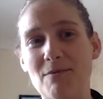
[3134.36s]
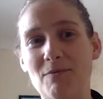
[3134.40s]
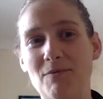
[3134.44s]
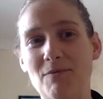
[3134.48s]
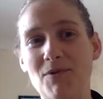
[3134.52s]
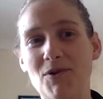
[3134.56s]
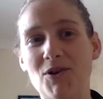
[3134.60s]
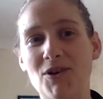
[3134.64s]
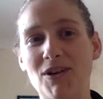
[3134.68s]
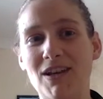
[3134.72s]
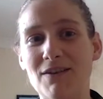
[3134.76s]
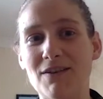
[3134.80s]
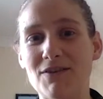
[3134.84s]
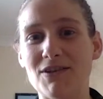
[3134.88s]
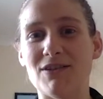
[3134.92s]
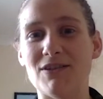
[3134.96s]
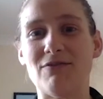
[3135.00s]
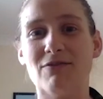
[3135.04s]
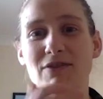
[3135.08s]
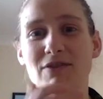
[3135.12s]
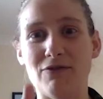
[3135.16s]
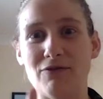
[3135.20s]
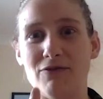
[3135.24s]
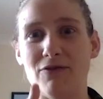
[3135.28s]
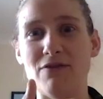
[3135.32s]
could give us a
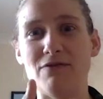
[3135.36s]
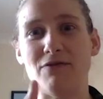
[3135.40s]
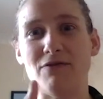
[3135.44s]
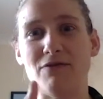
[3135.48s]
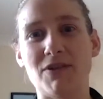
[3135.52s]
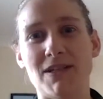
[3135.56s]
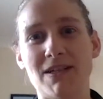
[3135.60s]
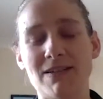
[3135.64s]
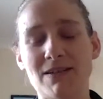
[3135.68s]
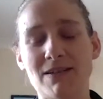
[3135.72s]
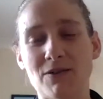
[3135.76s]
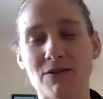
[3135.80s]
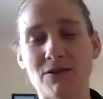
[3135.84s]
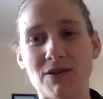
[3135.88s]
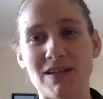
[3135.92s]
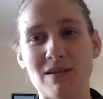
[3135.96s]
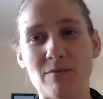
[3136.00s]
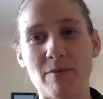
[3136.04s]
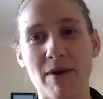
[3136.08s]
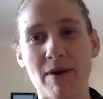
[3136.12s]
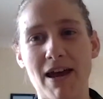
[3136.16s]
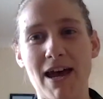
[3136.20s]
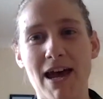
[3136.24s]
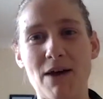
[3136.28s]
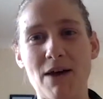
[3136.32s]
real fruitful discourse
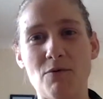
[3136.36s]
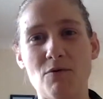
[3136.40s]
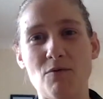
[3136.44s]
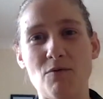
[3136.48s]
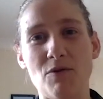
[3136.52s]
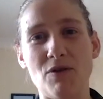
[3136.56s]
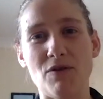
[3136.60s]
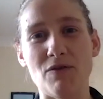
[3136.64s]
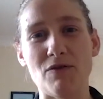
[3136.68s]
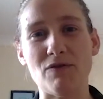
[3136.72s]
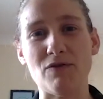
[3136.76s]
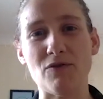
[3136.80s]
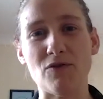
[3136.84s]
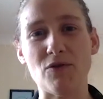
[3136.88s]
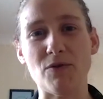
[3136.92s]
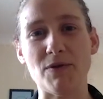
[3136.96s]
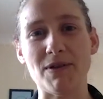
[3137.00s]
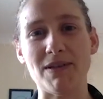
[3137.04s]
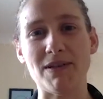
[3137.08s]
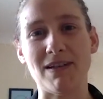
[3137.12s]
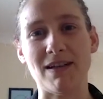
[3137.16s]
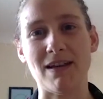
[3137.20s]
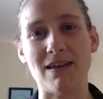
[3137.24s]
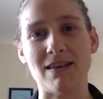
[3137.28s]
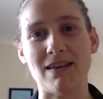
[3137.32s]
about how we move forward
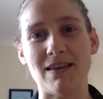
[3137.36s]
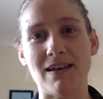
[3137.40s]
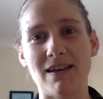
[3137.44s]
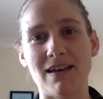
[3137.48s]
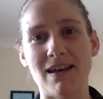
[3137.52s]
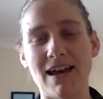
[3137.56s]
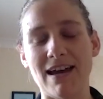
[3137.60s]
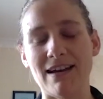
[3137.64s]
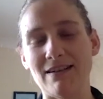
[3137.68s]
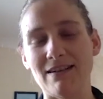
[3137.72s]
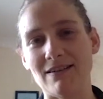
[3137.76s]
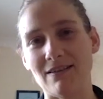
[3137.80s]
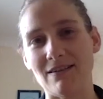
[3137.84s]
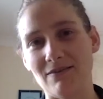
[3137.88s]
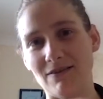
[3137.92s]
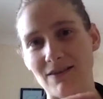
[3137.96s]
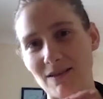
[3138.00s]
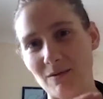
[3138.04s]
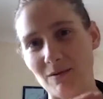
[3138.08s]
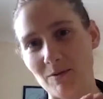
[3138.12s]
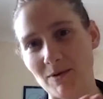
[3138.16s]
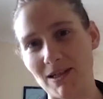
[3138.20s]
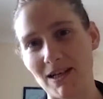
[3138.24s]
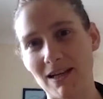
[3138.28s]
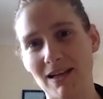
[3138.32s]
together out of this
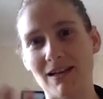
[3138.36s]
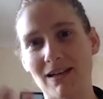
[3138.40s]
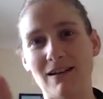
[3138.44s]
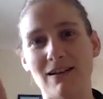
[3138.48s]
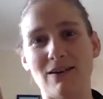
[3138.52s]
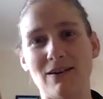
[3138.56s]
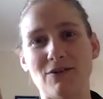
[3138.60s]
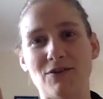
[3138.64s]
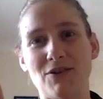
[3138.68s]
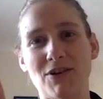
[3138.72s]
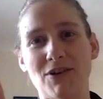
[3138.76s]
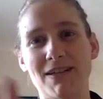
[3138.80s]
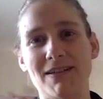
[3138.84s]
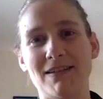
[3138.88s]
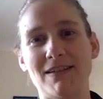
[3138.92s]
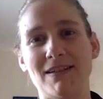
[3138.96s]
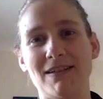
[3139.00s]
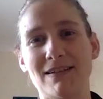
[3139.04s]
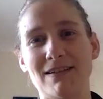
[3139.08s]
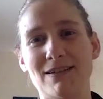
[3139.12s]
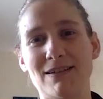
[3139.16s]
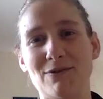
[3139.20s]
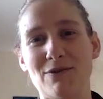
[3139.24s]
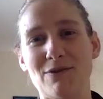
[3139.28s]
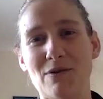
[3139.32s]
particular
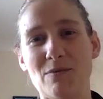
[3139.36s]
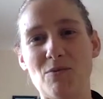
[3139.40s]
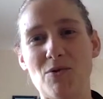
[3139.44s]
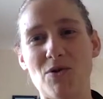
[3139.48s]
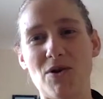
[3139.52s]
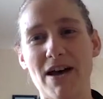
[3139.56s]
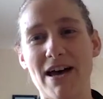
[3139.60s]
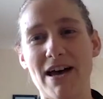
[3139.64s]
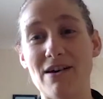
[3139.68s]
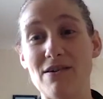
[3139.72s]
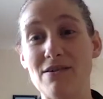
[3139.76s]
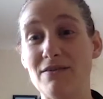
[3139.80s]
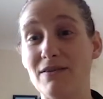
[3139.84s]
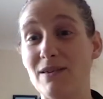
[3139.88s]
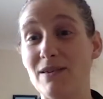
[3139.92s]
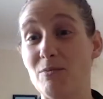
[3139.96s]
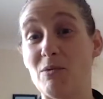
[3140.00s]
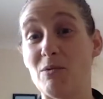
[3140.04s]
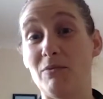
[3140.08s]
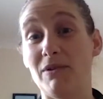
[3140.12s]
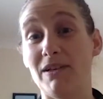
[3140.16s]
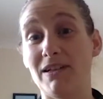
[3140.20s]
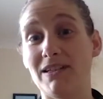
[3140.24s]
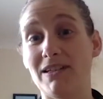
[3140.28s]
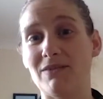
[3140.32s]
crisis to a more healthy
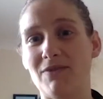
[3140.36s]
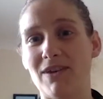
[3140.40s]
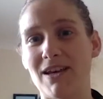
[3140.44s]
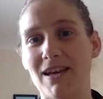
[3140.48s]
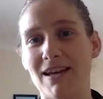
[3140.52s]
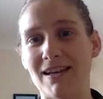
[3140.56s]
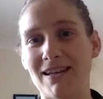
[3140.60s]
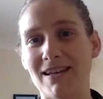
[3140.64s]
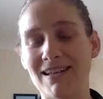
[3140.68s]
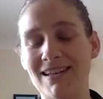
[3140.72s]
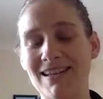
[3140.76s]
public sphere.